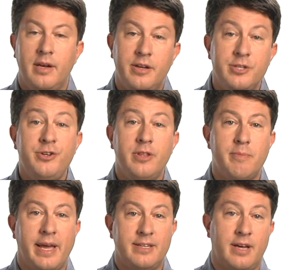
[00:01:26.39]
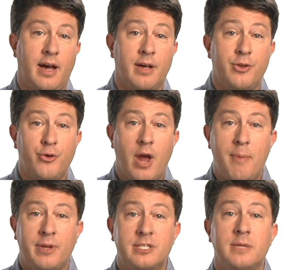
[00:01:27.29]
addition to the main tile, your
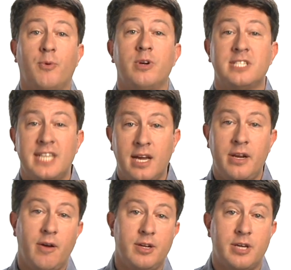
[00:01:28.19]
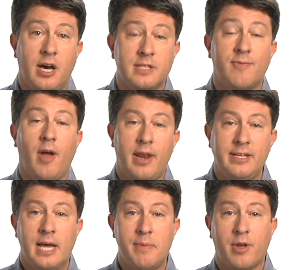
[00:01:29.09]
app can support secondary tiles for any
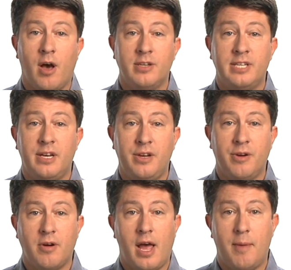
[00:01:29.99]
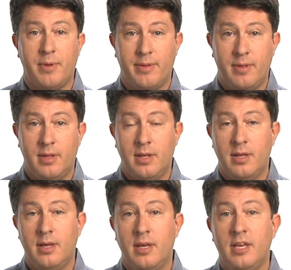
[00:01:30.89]
type of content in your app.
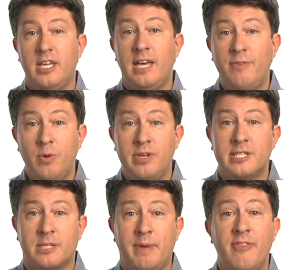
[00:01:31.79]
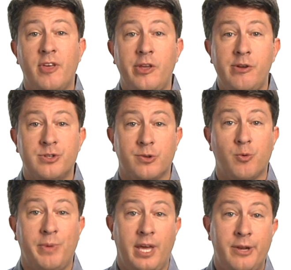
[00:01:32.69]
If you anticipate that users
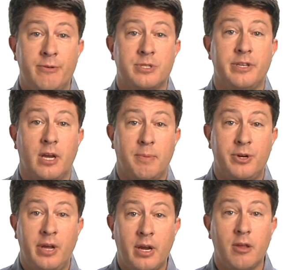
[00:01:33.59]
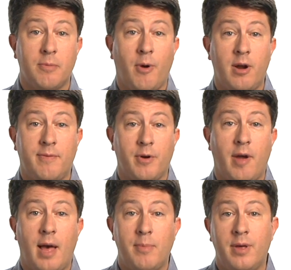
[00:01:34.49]
will be interested in a particular part of your
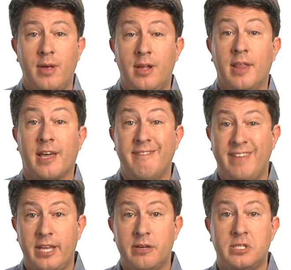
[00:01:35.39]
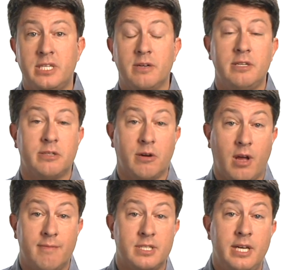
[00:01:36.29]
app, like a video series or a
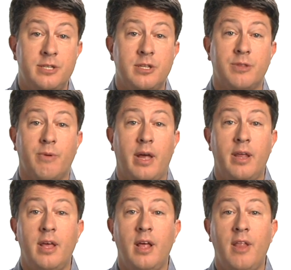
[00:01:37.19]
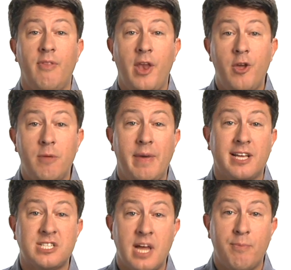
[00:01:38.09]
conversation thread, then you can
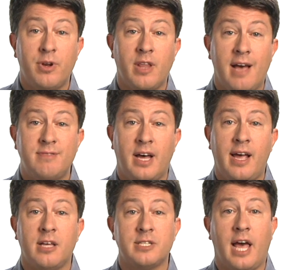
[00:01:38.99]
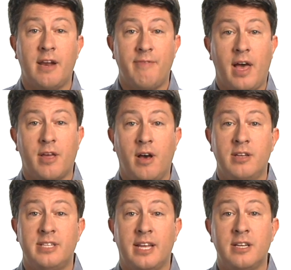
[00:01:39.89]
make separate live tiles out of that
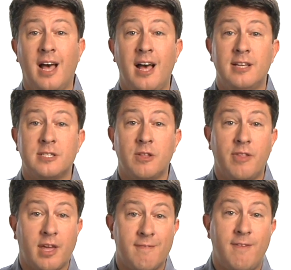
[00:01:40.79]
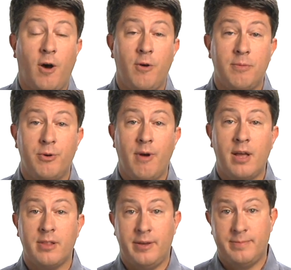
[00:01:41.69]
content so that they can follow them directly.